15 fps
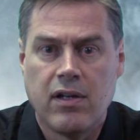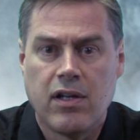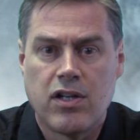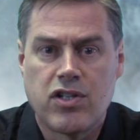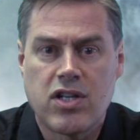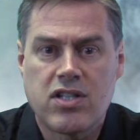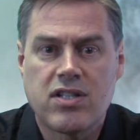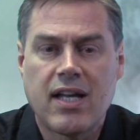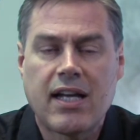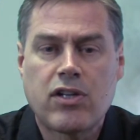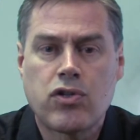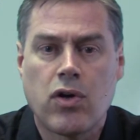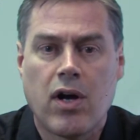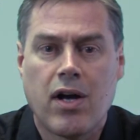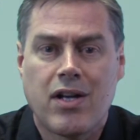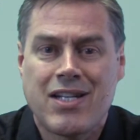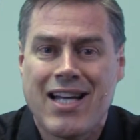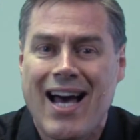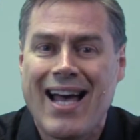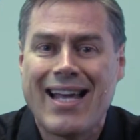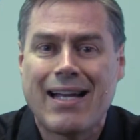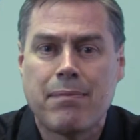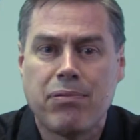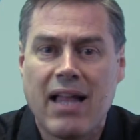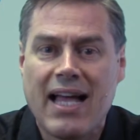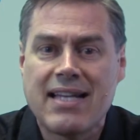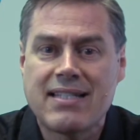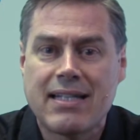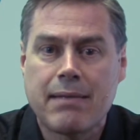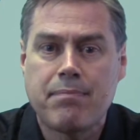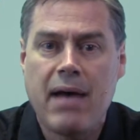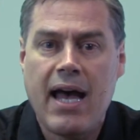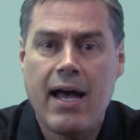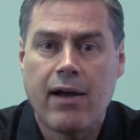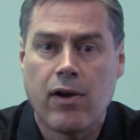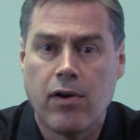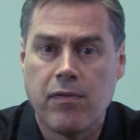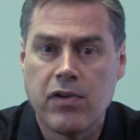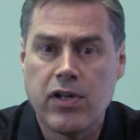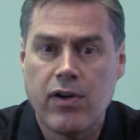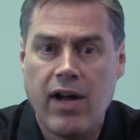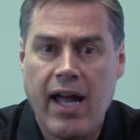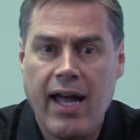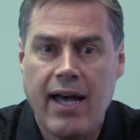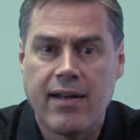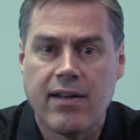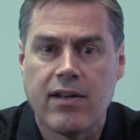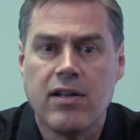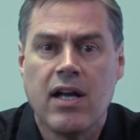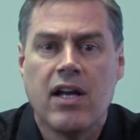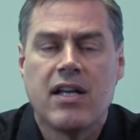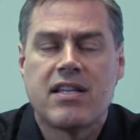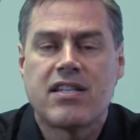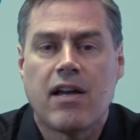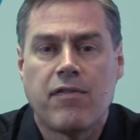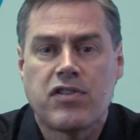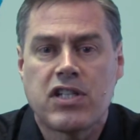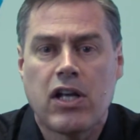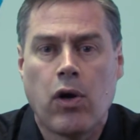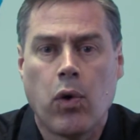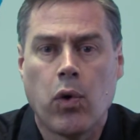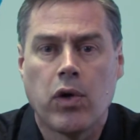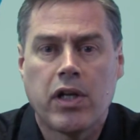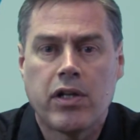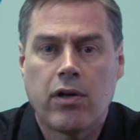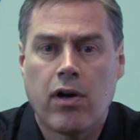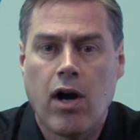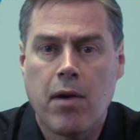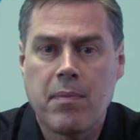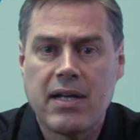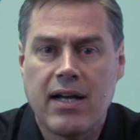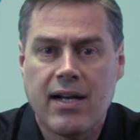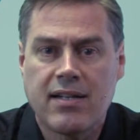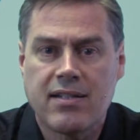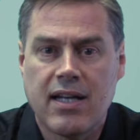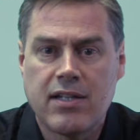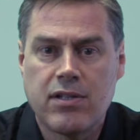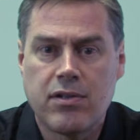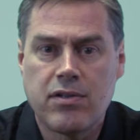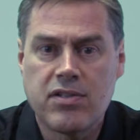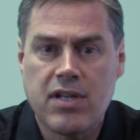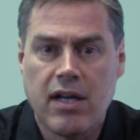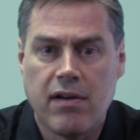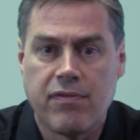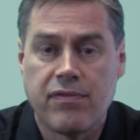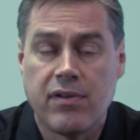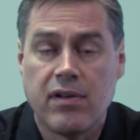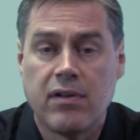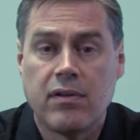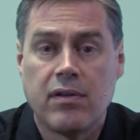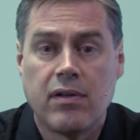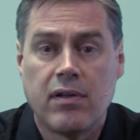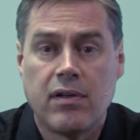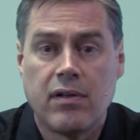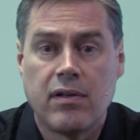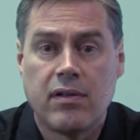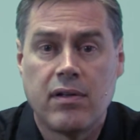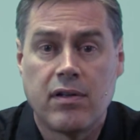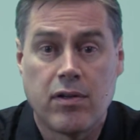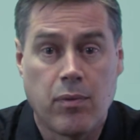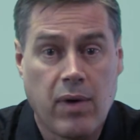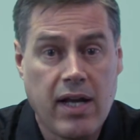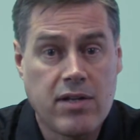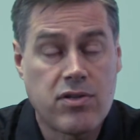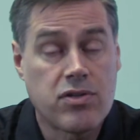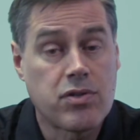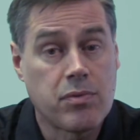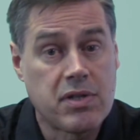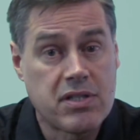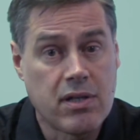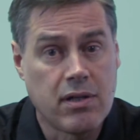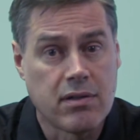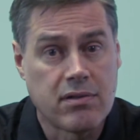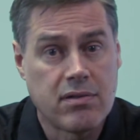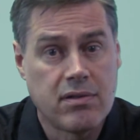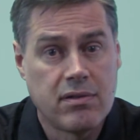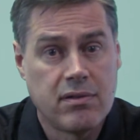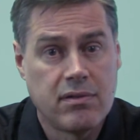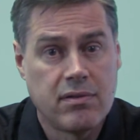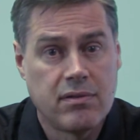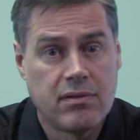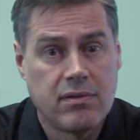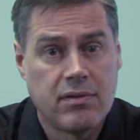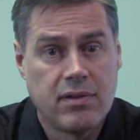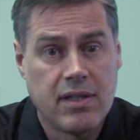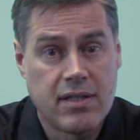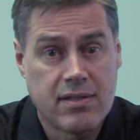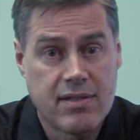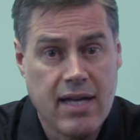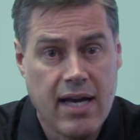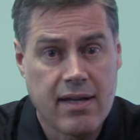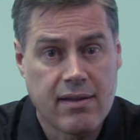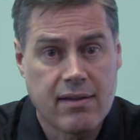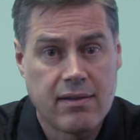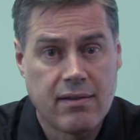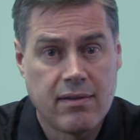just like tying a plastic bag over your head and selfishly hoarding your carbon dioxide to yourself. And the wage as a result is death.